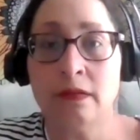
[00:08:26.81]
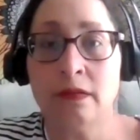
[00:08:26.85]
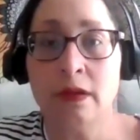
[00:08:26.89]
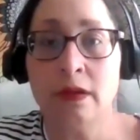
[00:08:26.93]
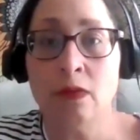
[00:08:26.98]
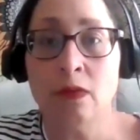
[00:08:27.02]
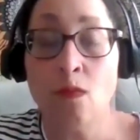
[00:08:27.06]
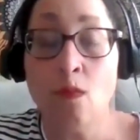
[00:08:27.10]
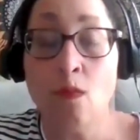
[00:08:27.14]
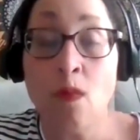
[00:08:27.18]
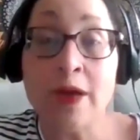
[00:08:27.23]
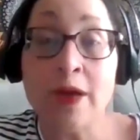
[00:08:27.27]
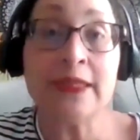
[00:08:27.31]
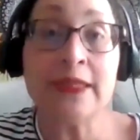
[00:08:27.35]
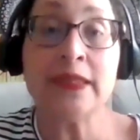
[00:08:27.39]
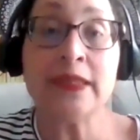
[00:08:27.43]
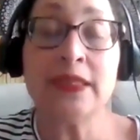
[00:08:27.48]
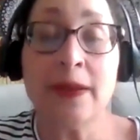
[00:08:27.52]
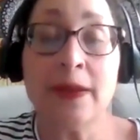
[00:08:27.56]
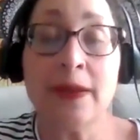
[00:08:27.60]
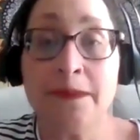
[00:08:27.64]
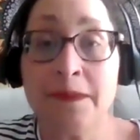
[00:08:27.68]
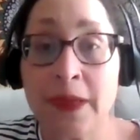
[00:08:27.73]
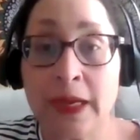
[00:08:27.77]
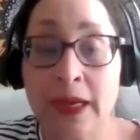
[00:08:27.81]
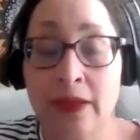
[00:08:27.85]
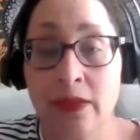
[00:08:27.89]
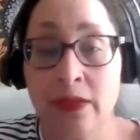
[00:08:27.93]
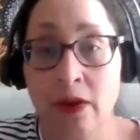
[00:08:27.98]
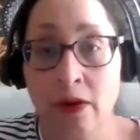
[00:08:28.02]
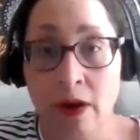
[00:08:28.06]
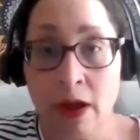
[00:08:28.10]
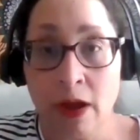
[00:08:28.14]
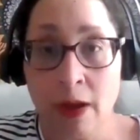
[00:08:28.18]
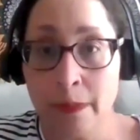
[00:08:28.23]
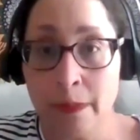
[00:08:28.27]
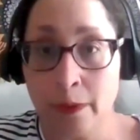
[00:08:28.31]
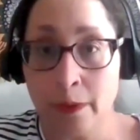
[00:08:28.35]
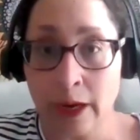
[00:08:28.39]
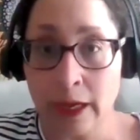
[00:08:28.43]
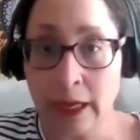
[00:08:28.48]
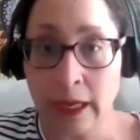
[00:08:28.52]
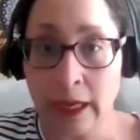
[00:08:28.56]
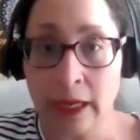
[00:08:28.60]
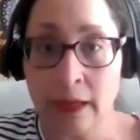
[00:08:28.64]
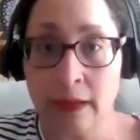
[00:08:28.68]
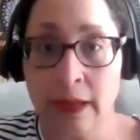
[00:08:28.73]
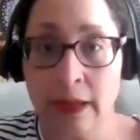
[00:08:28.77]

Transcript: was it something in their upbringing?